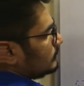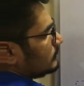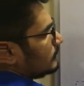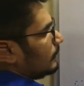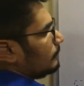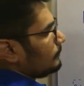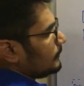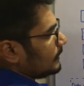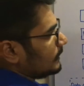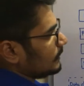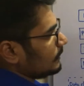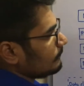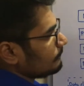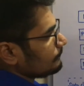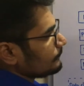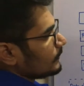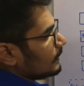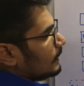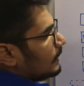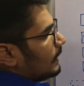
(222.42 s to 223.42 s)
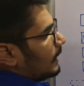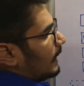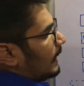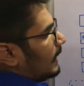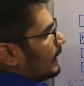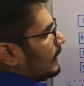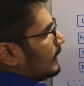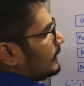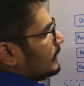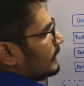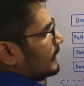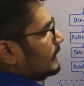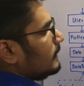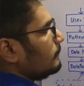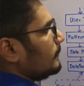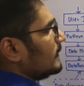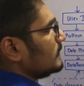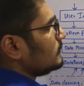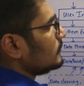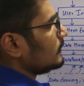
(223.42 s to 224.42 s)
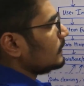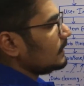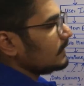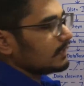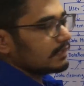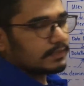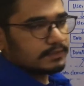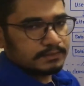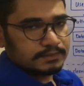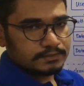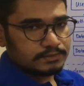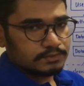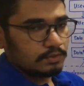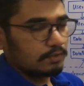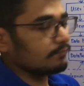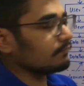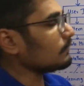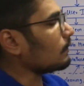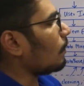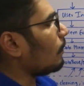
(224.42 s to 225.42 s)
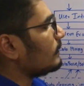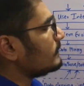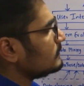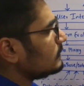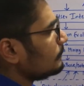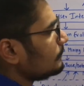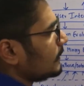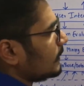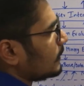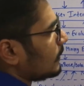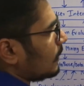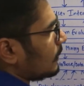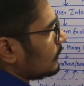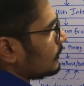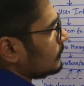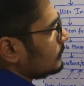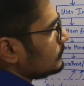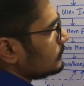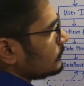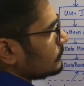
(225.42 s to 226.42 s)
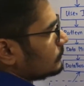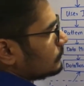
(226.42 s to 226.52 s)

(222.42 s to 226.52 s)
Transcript: is kept here. And it basically consists of concept hierarchies.